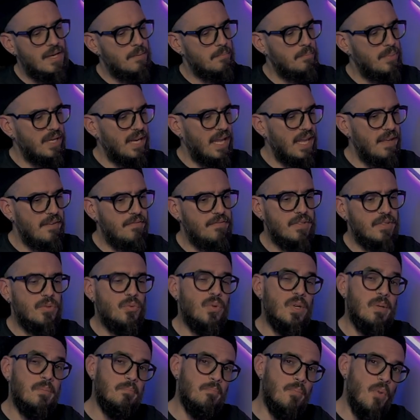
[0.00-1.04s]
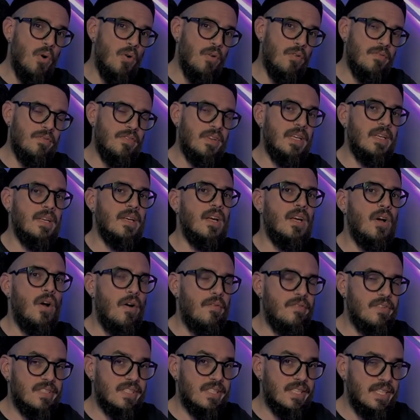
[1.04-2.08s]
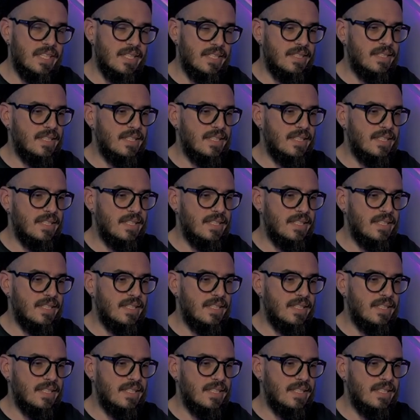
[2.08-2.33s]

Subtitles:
but even removing, obviously,